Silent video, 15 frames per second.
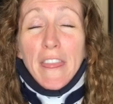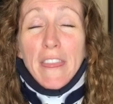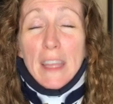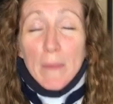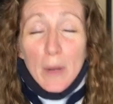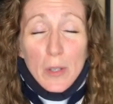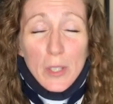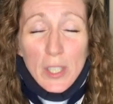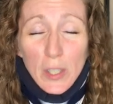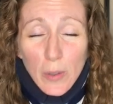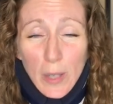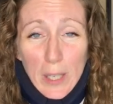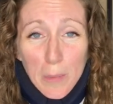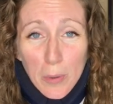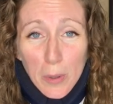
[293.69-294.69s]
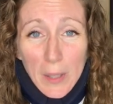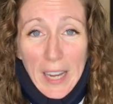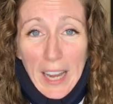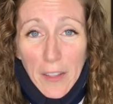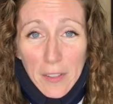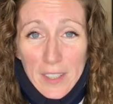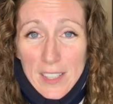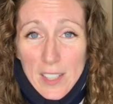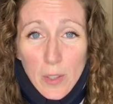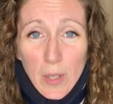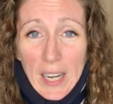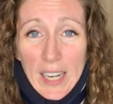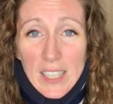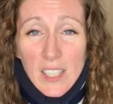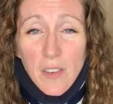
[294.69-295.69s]
the most incredible athletes, you
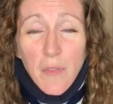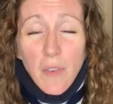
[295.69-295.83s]
guys,